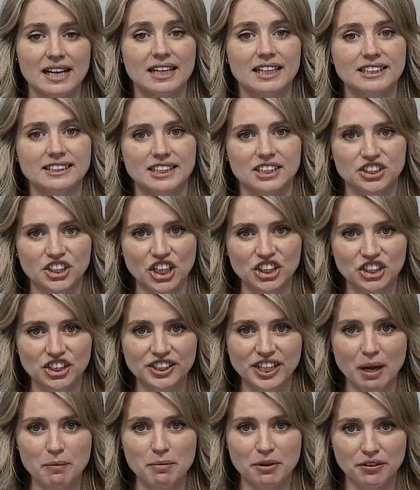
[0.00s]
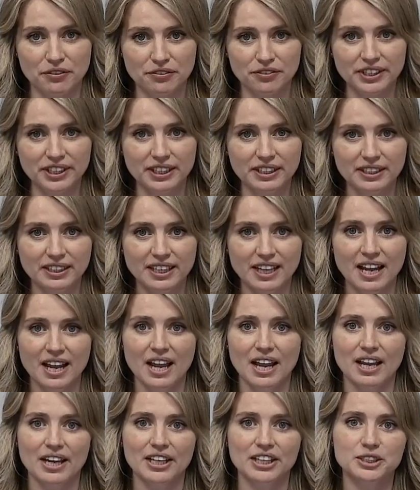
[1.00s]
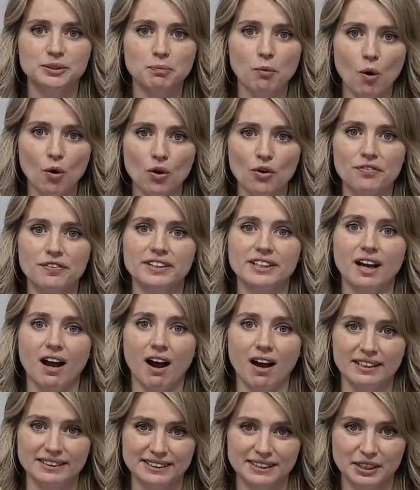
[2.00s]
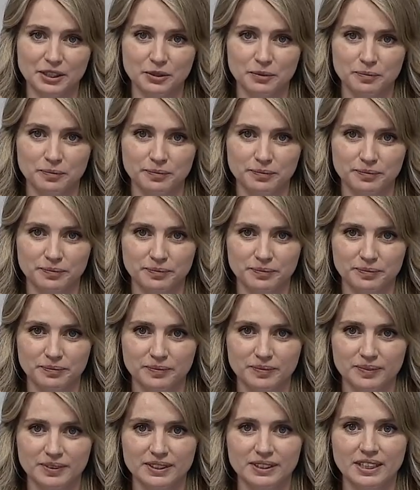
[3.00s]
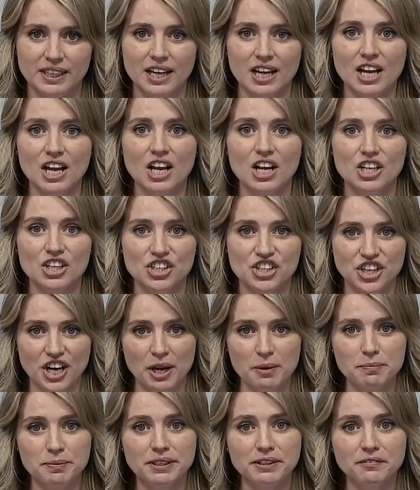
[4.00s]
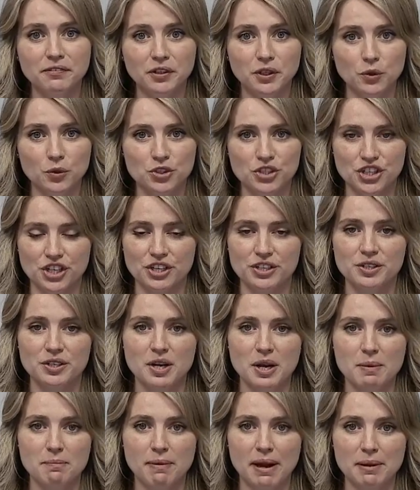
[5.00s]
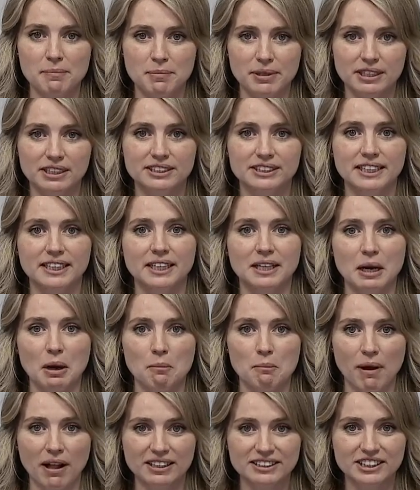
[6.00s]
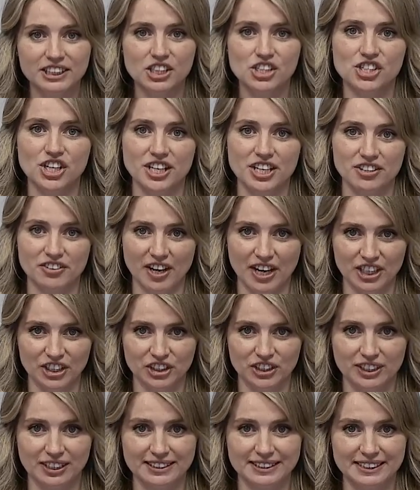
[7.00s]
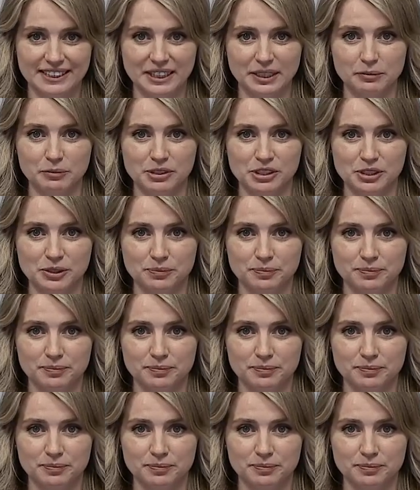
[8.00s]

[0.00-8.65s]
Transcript: Suggestion number three is more of an ask. Shape the future by building multi-generational teams.